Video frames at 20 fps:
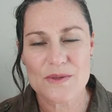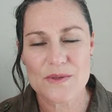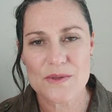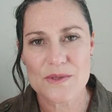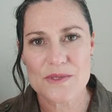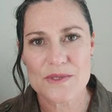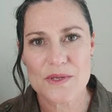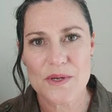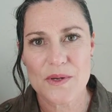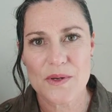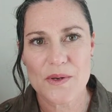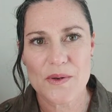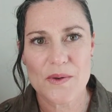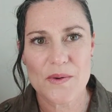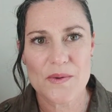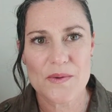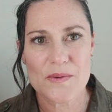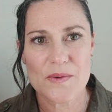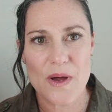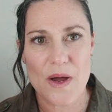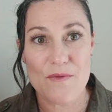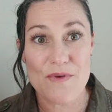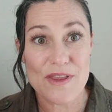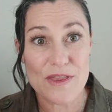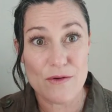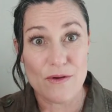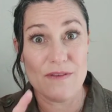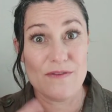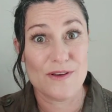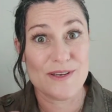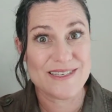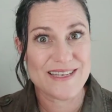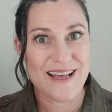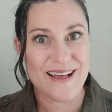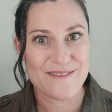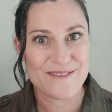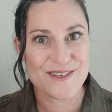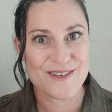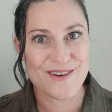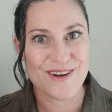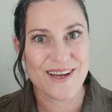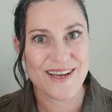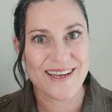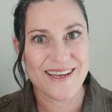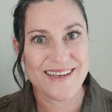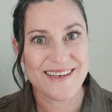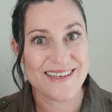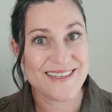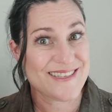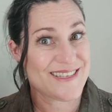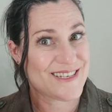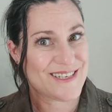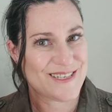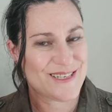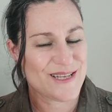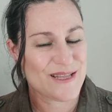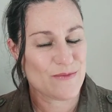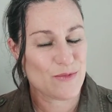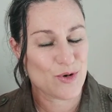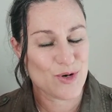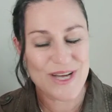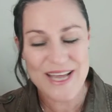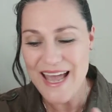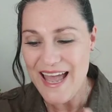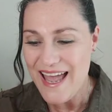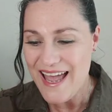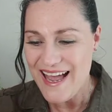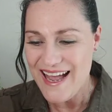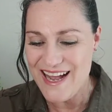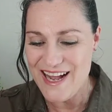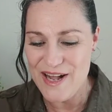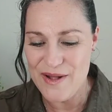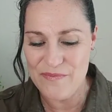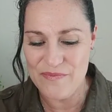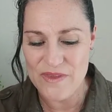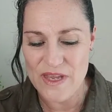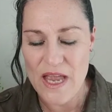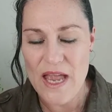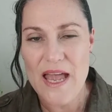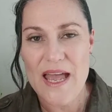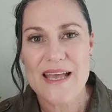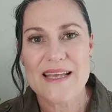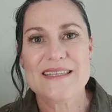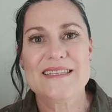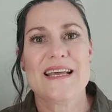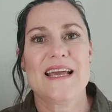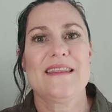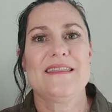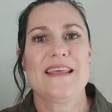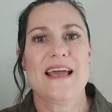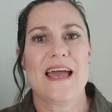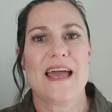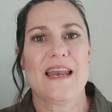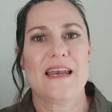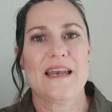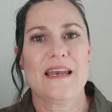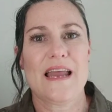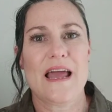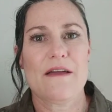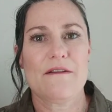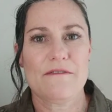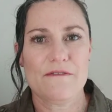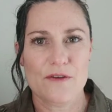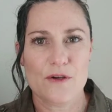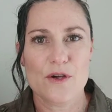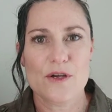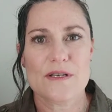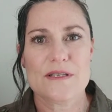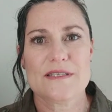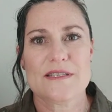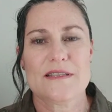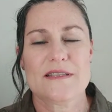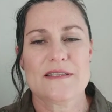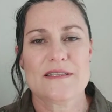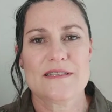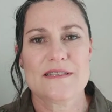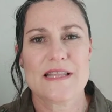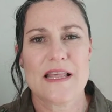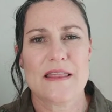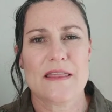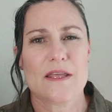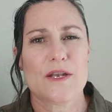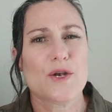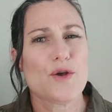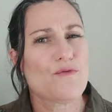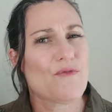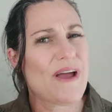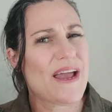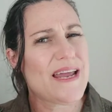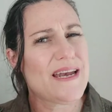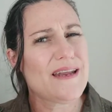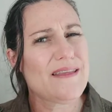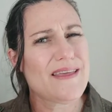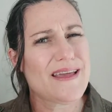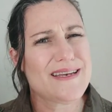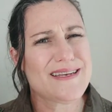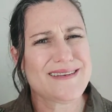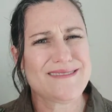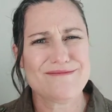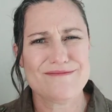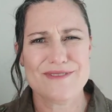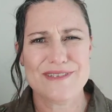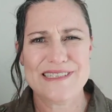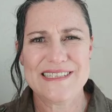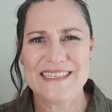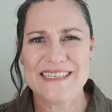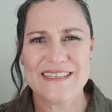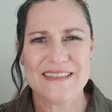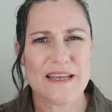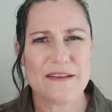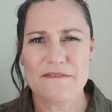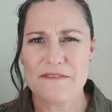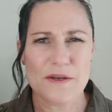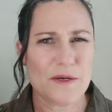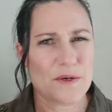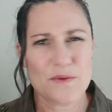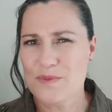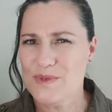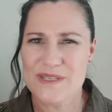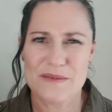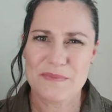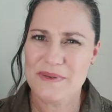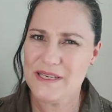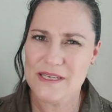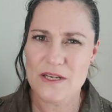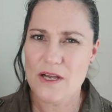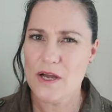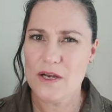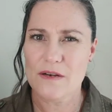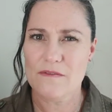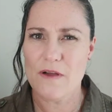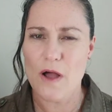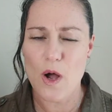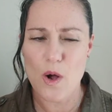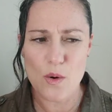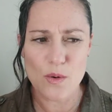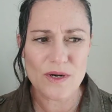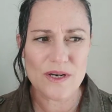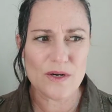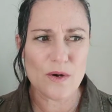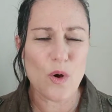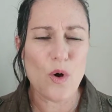also, I read the reviews after I listened to the book, said that at first that the narrator, they felt it was a bit kind of old.